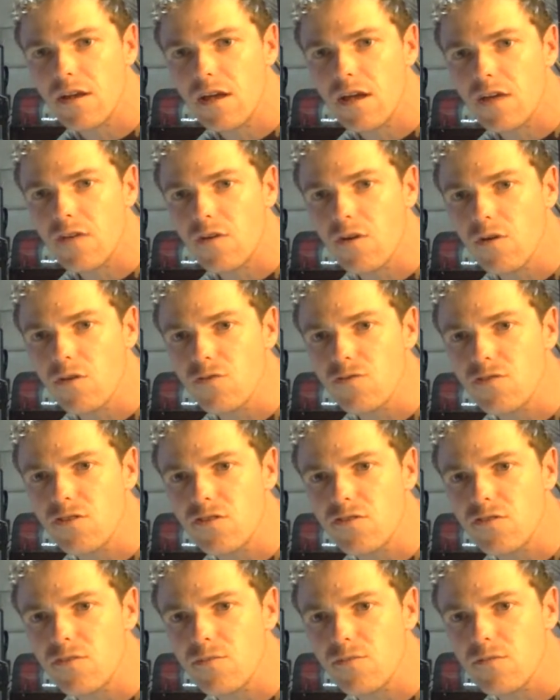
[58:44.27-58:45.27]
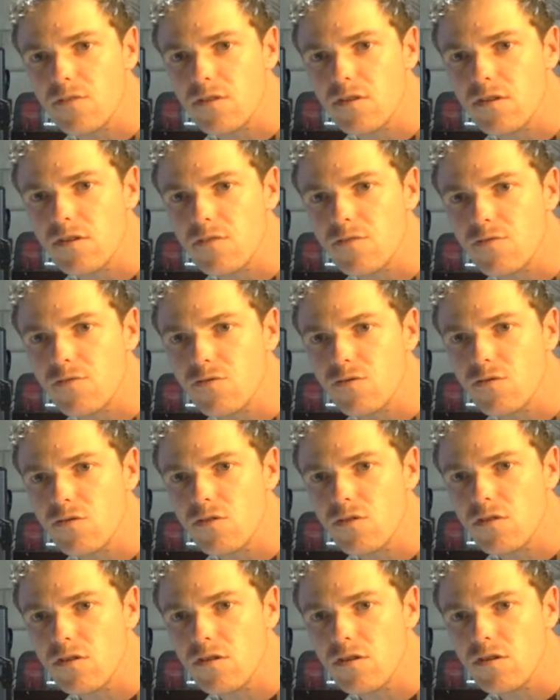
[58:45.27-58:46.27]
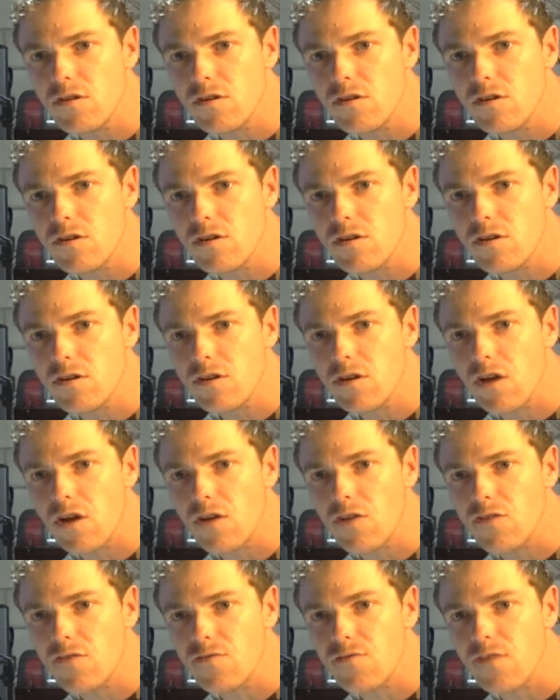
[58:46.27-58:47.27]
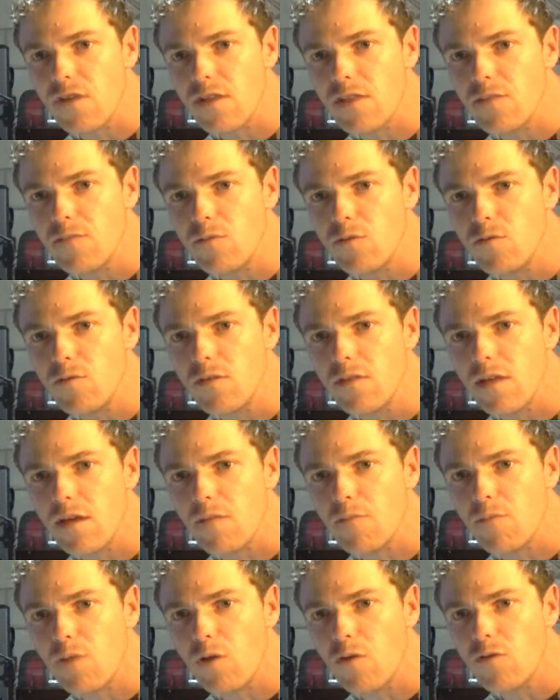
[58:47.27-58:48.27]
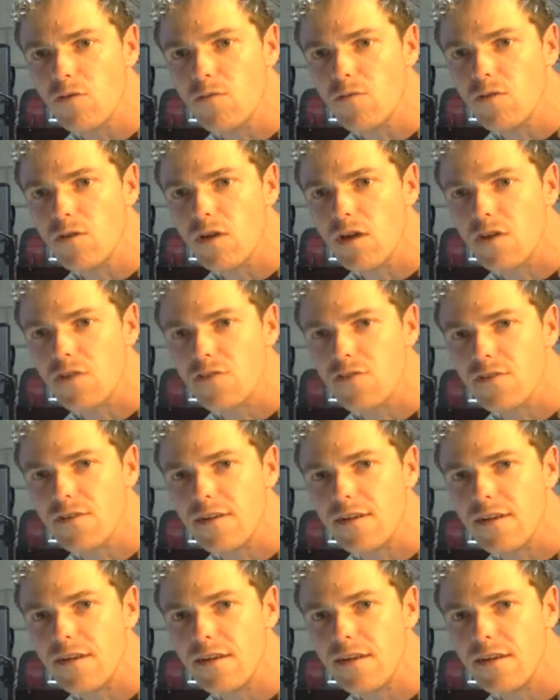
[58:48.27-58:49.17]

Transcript: Yola says I'm still going to find the movie that both of you guys are in.